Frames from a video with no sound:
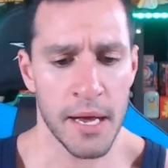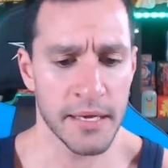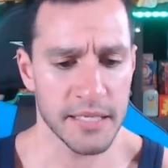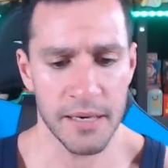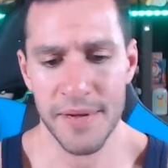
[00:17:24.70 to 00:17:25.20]

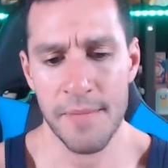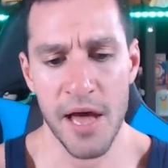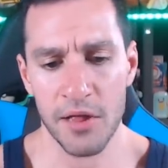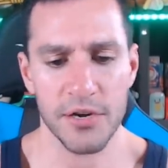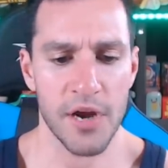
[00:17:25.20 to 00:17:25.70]
Uh, it's going to be
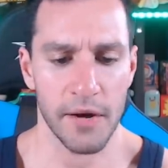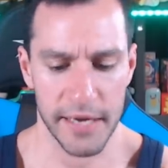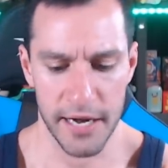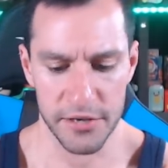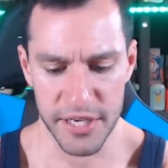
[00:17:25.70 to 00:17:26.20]
metal or
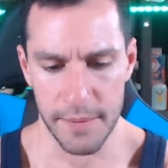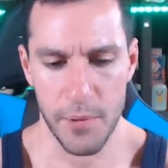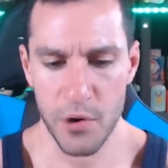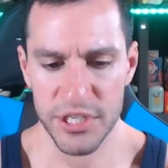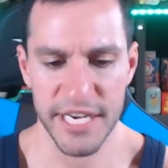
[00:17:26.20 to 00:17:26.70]
dark energy.
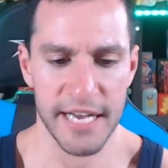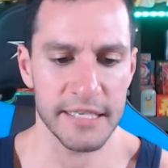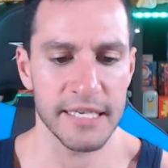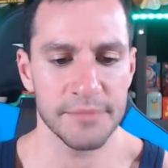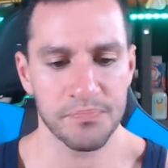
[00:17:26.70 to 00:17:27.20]

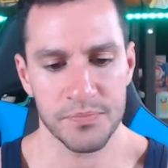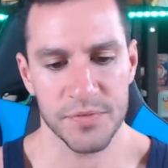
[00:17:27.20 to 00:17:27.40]
Poochyena,